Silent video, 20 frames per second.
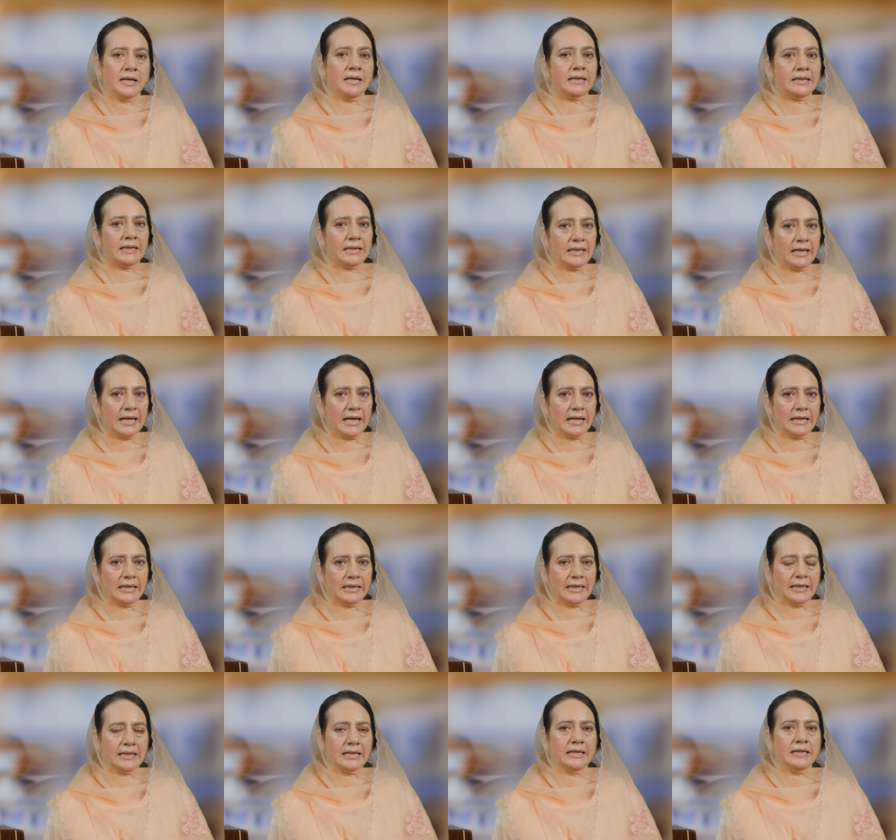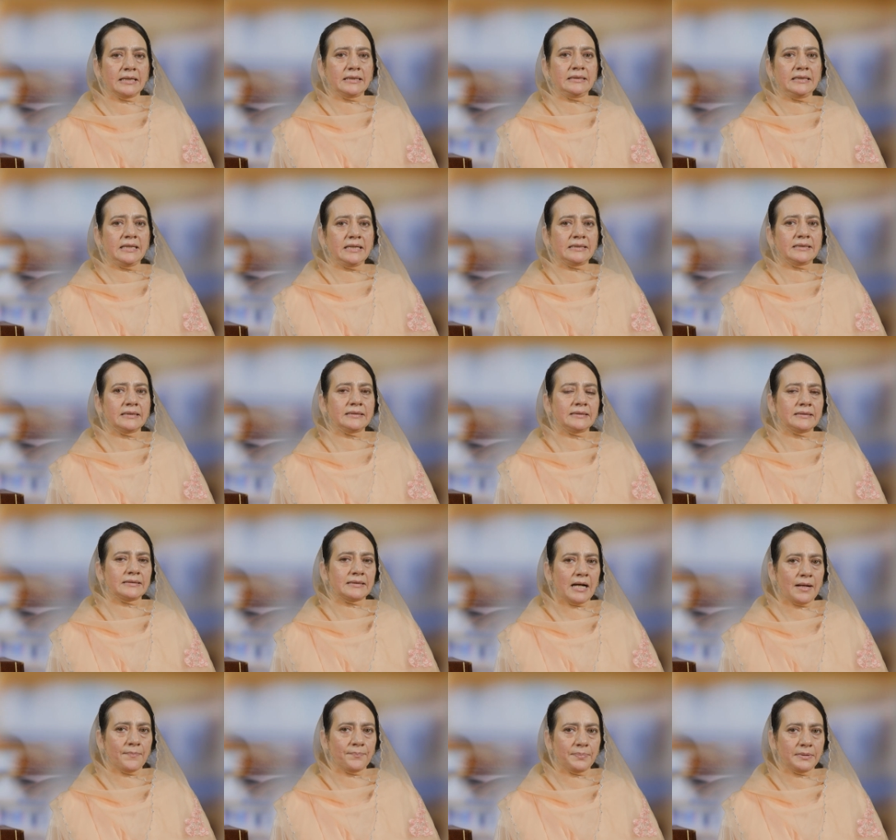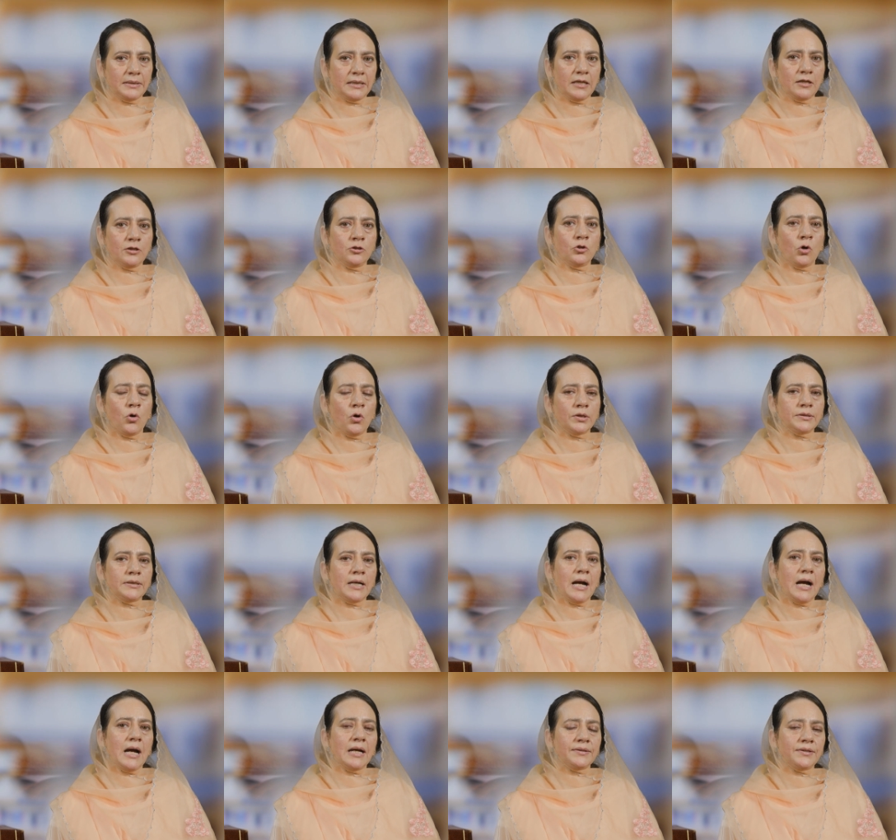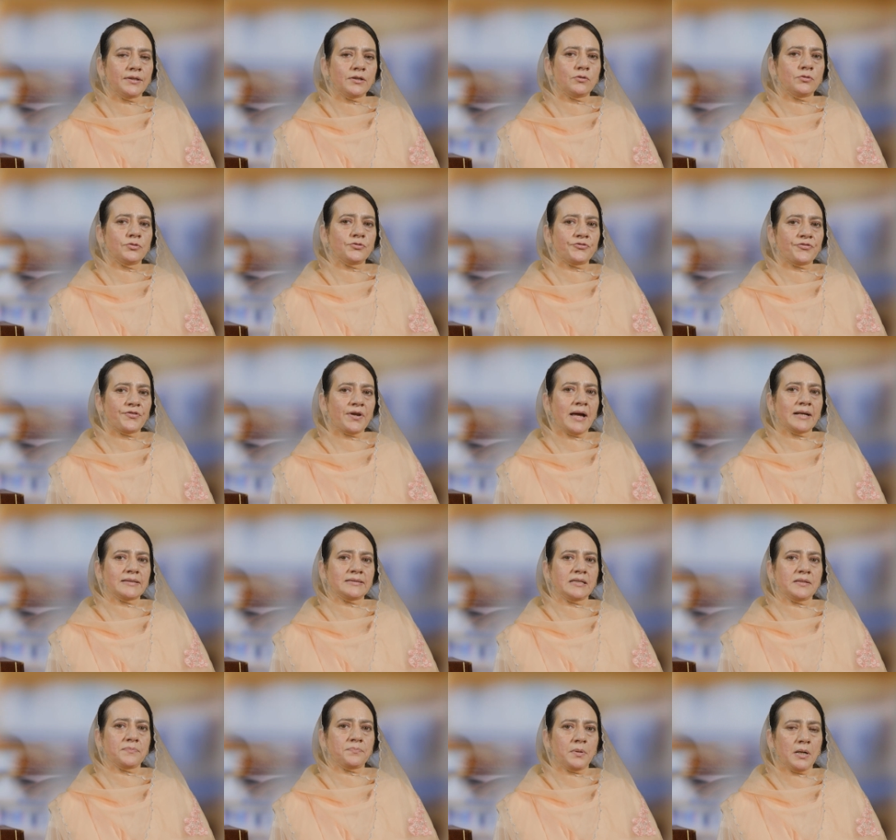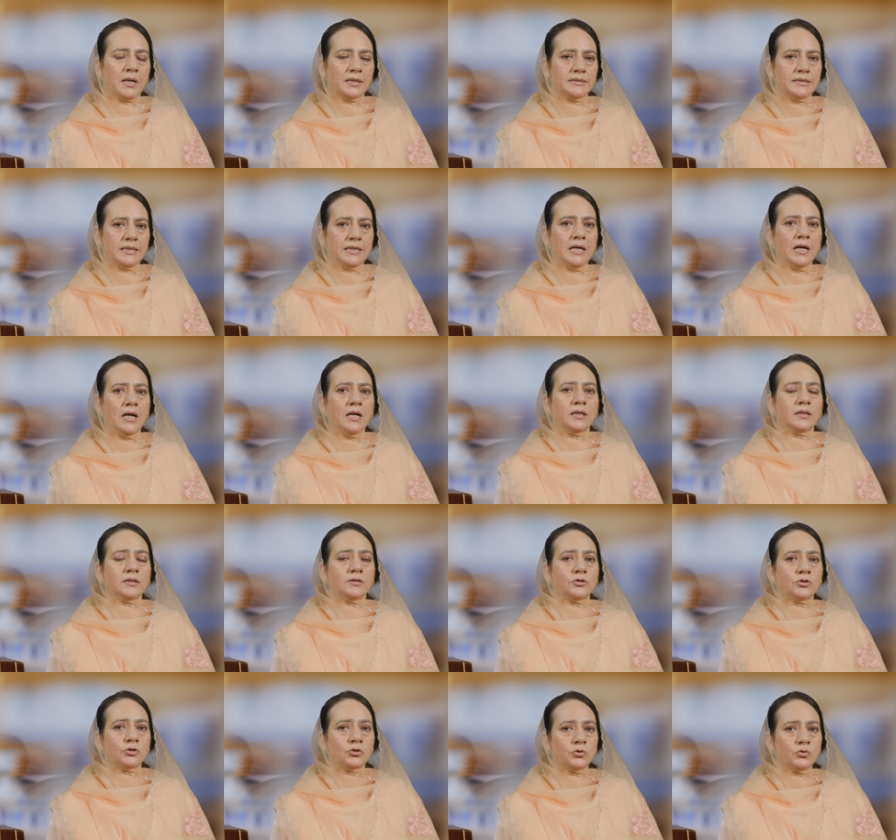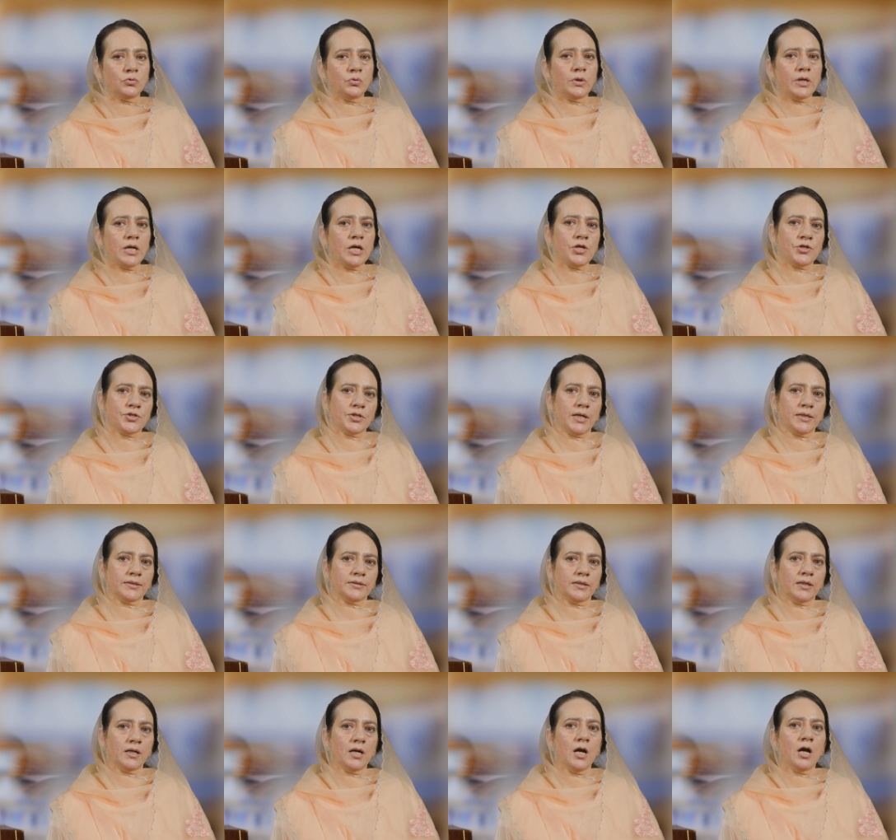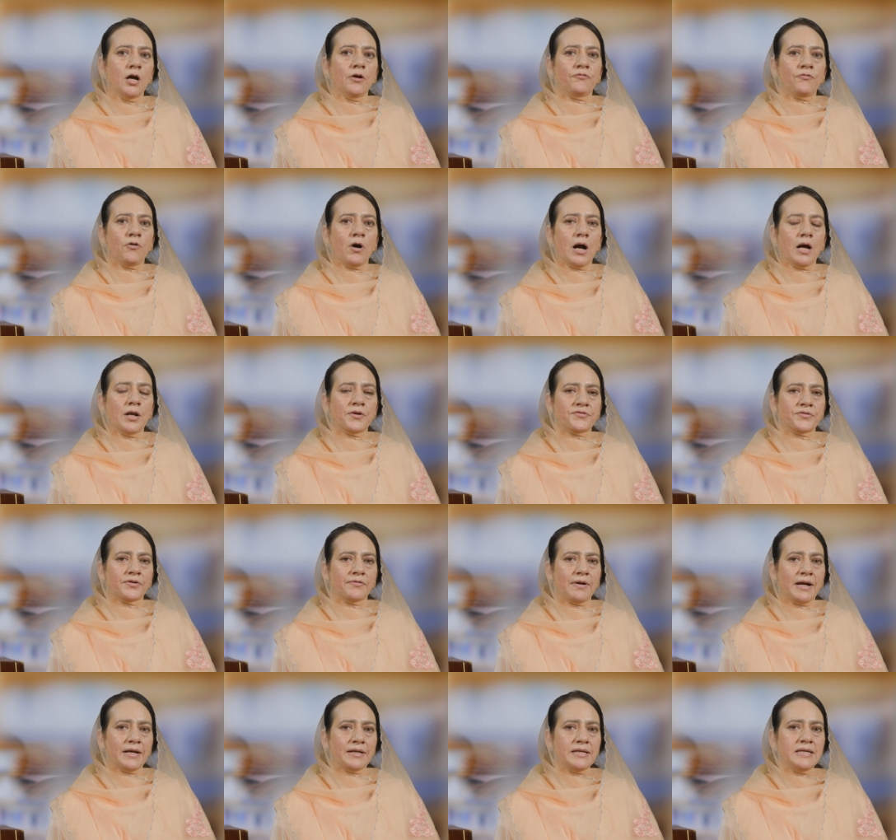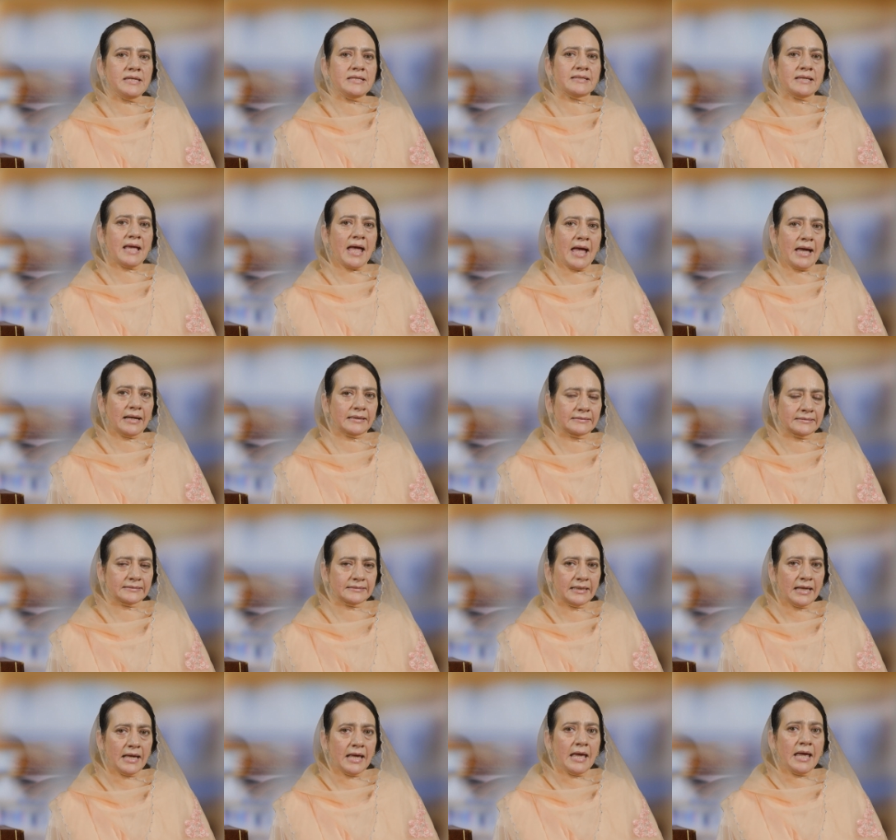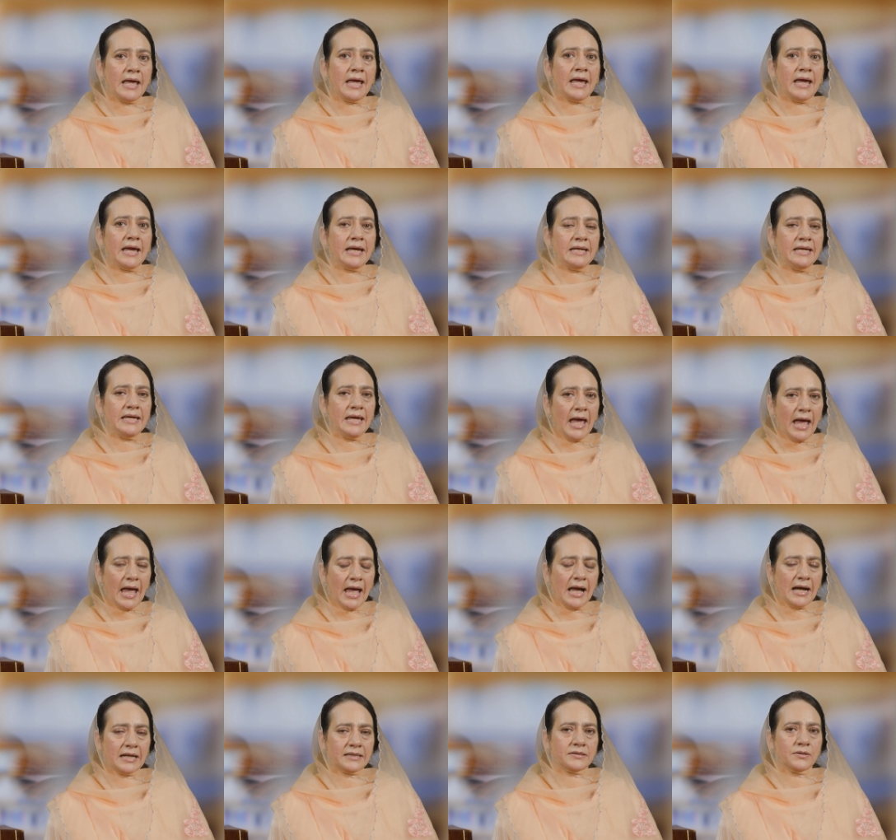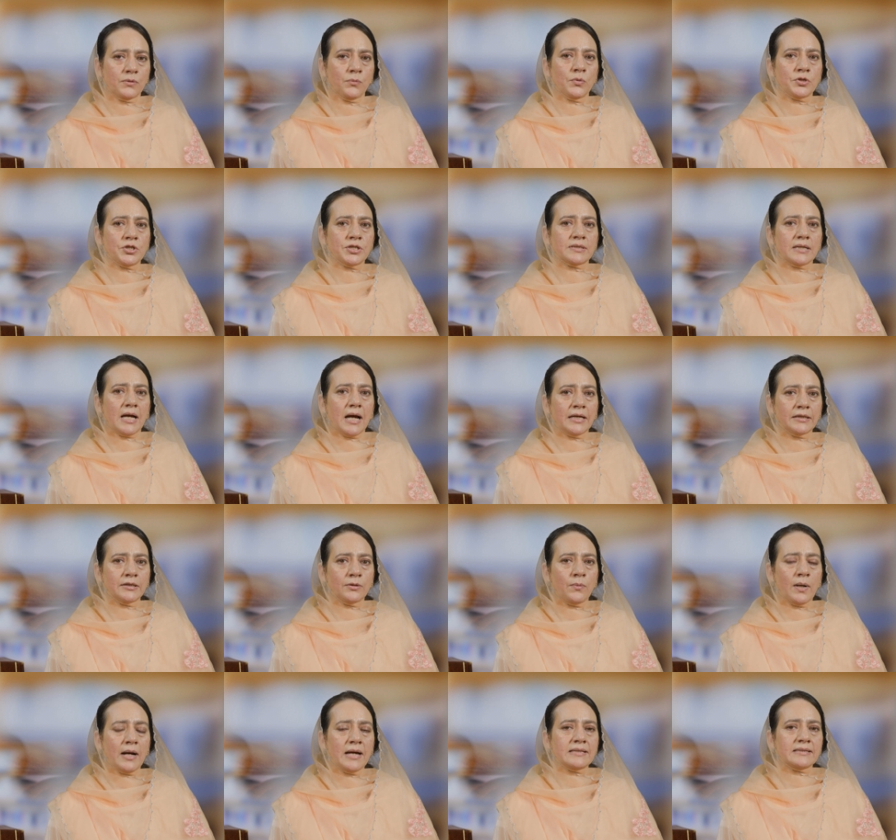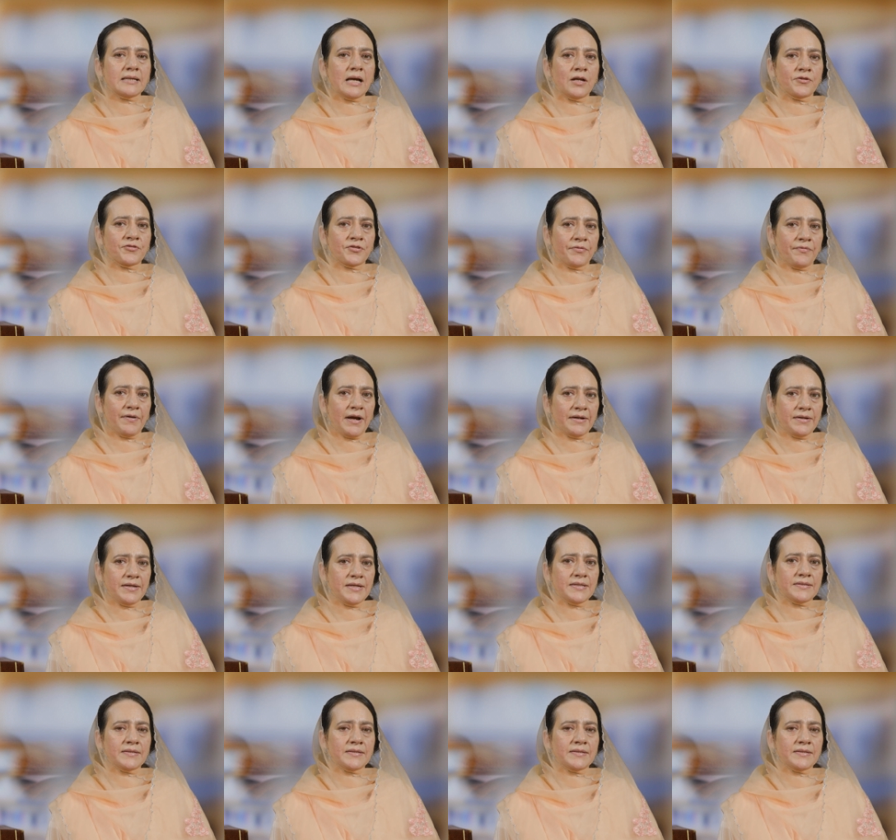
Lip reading: Clearly, neither the company nor the other contracting party can sue each other for ultra vires acts. Any act which is otherwise ultra vires